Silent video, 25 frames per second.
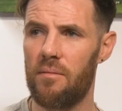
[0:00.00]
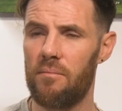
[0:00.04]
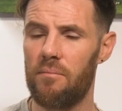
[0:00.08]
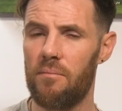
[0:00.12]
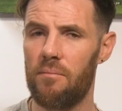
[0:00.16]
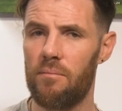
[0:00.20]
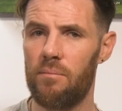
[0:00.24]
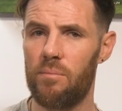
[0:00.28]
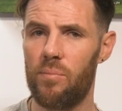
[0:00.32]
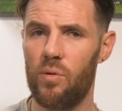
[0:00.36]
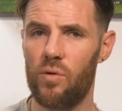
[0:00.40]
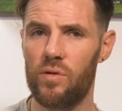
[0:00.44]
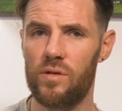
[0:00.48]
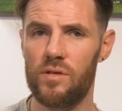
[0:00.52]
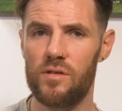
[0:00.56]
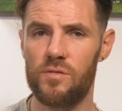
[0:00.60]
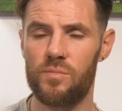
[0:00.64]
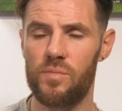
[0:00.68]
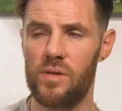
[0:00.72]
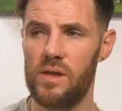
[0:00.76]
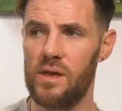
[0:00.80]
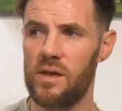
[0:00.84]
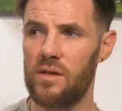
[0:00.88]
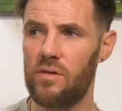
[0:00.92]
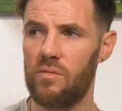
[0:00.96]
Um, but he's
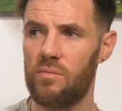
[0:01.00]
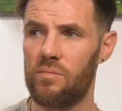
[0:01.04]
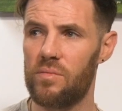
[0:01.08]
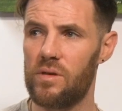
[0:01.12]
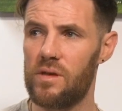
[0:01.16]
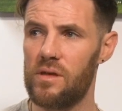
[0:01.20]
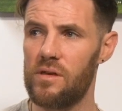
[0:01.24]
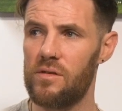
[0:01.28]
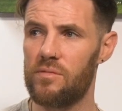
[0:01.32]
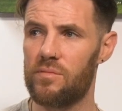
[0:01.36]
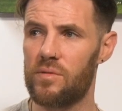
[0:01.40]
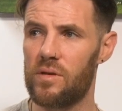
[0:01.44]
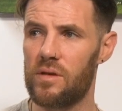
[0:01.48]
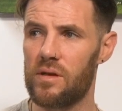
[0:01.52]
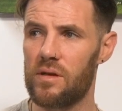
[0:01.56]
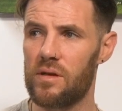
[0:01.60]
playing unbelievable.